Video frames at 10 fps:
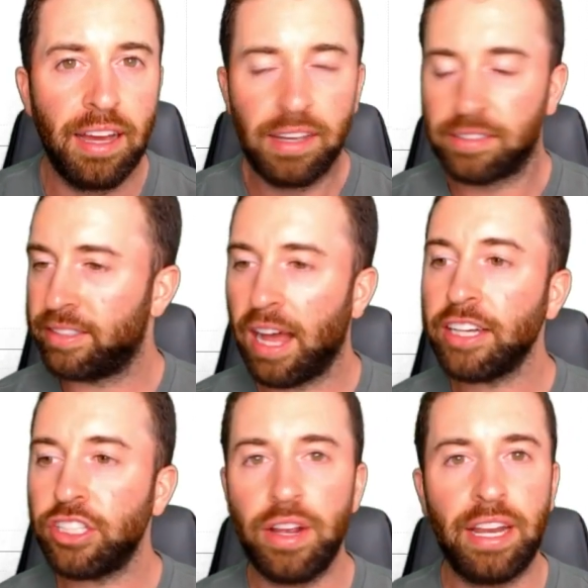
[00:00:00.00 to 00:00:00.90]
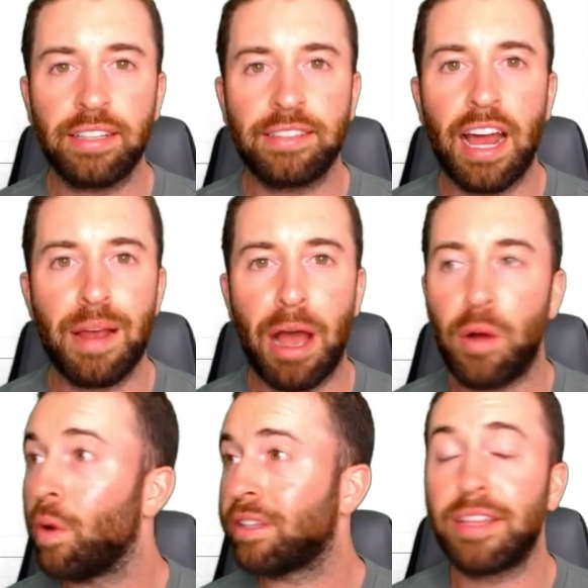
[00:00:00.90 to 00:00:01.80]
Stock trading is not
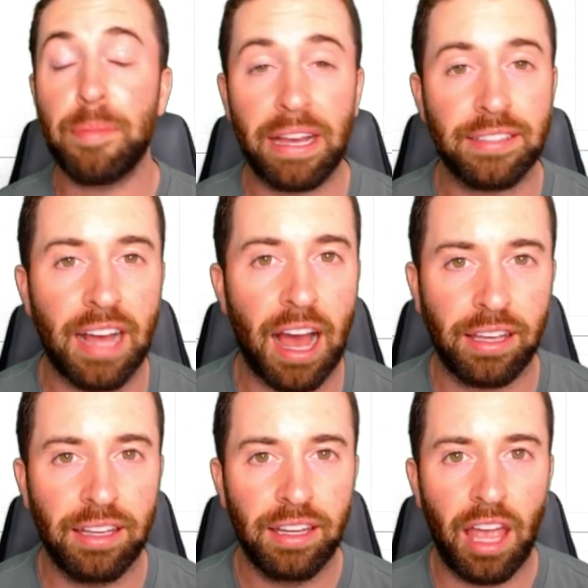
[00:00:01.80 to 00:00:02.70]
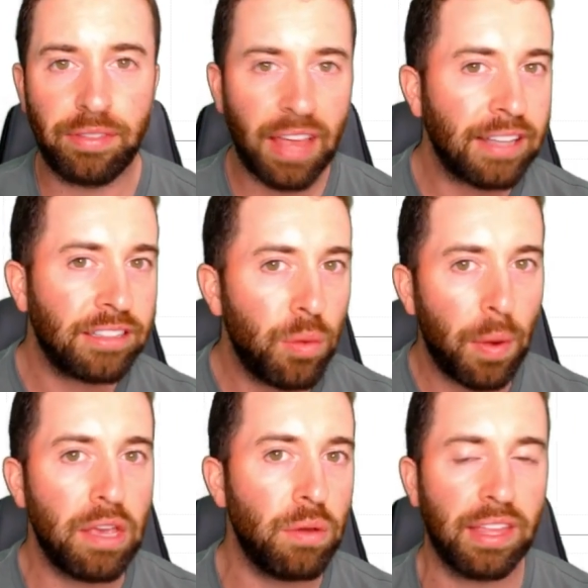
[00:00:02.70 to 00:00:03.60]
about what's the best stock. If that's the way
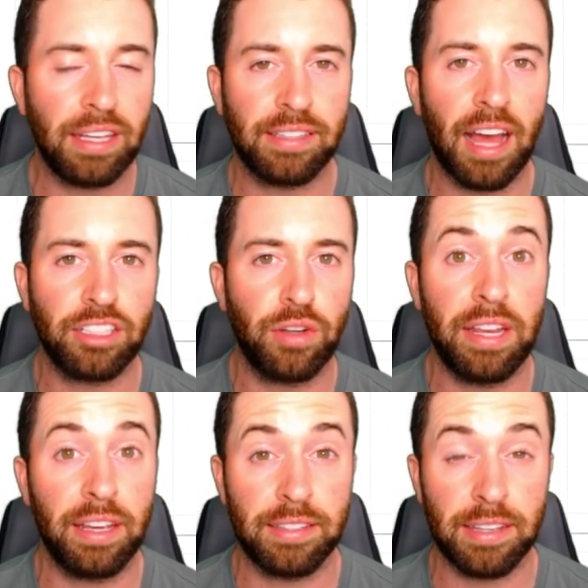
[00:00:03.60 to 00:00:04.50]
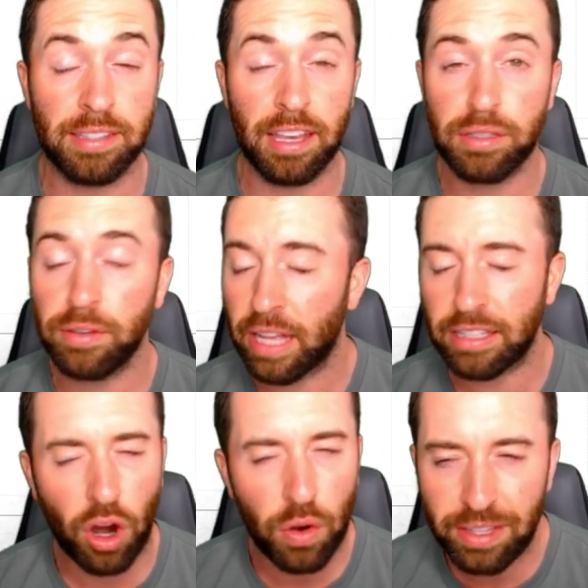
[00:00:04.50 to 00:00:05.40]
you think stock trading is successful, that's
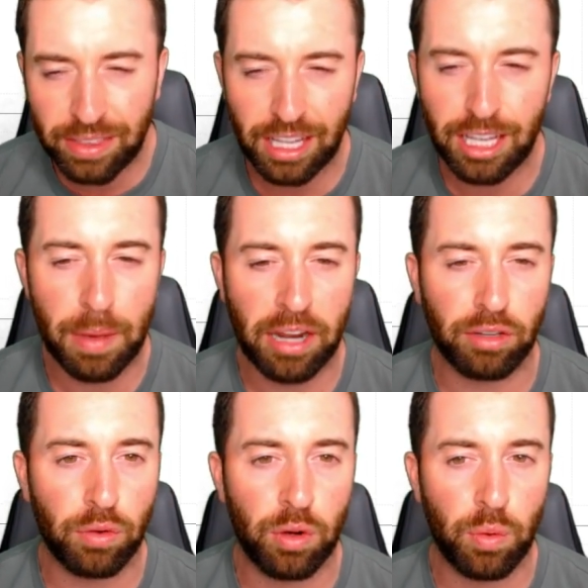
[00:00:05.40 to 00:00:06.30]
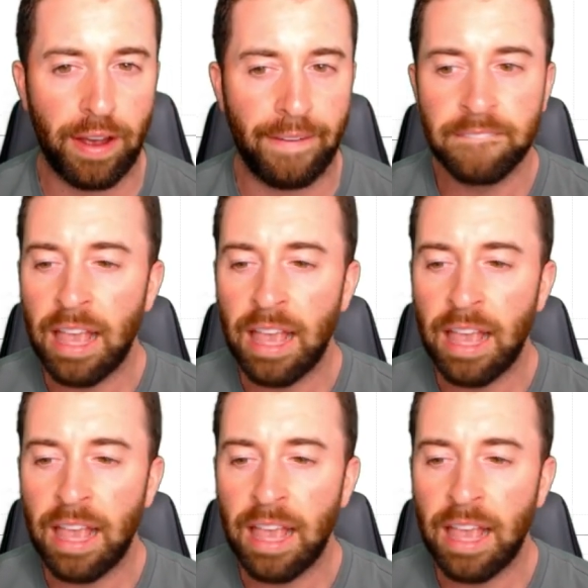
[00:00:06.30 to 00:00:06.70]
already thinking about it the wrong way.